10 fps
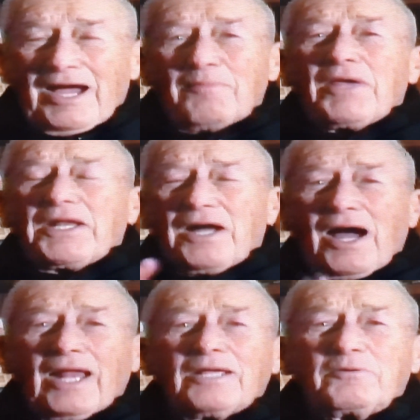not a
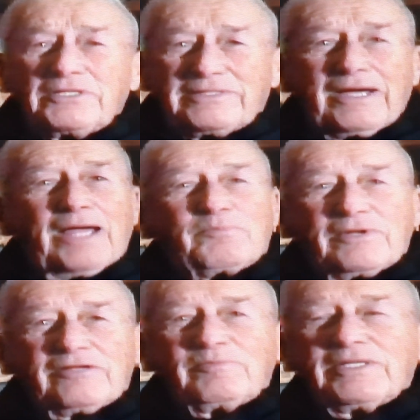Hollywood type,
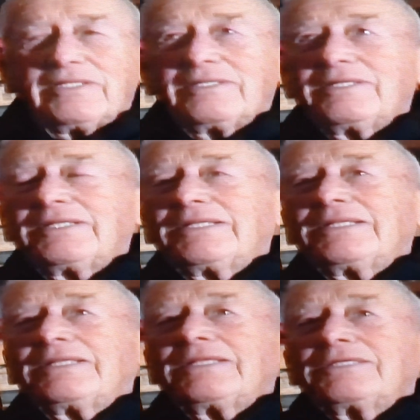believe me.
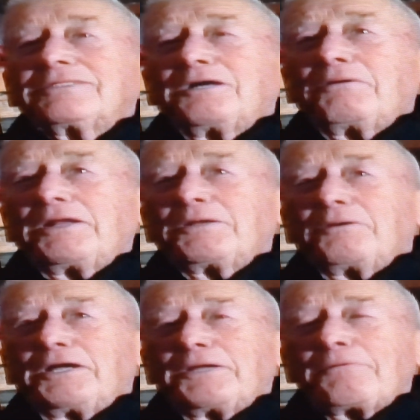So
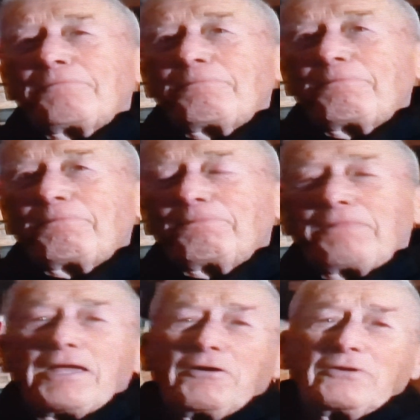anyway,
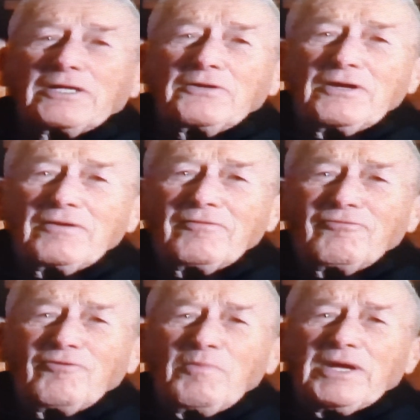they go looking all over
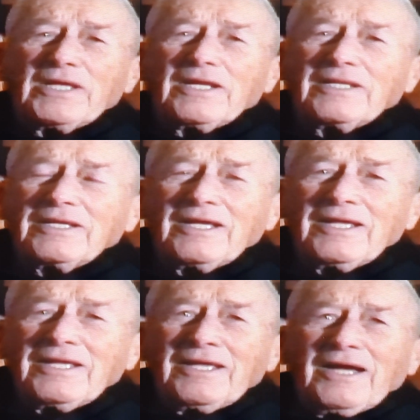for me.
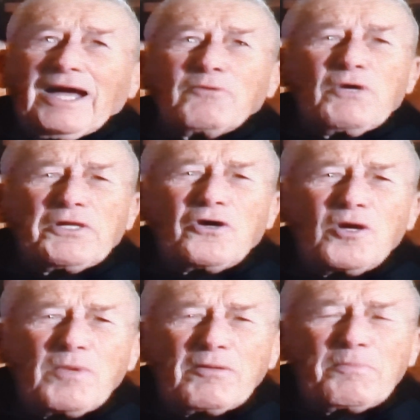I went
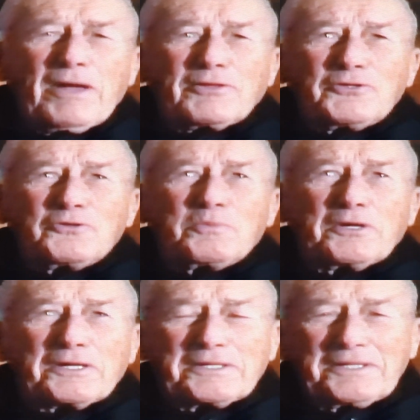home, I went back to
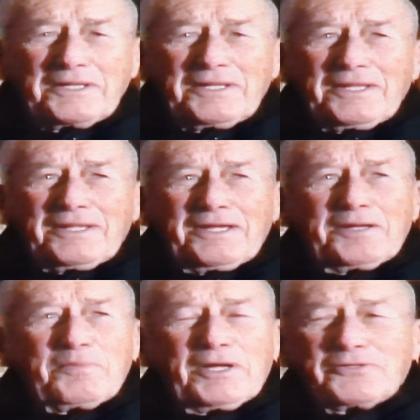Newburgh.
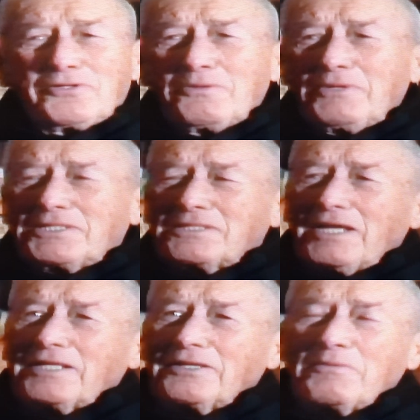And about 2 weeks
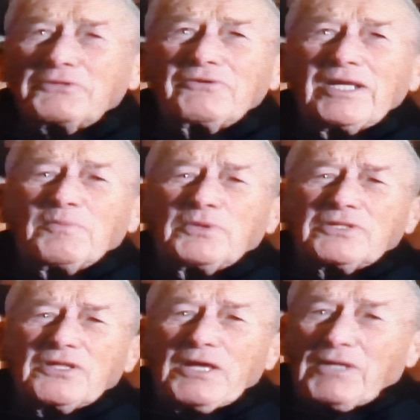later, they were trying to
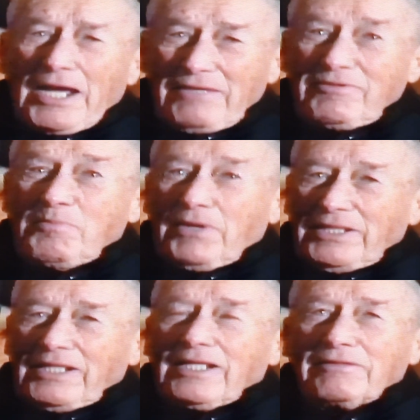they got everybody
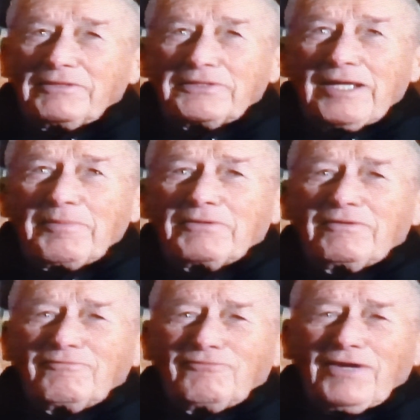together at the time, they
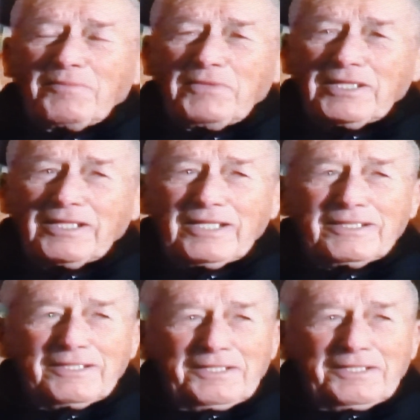couldn't find me.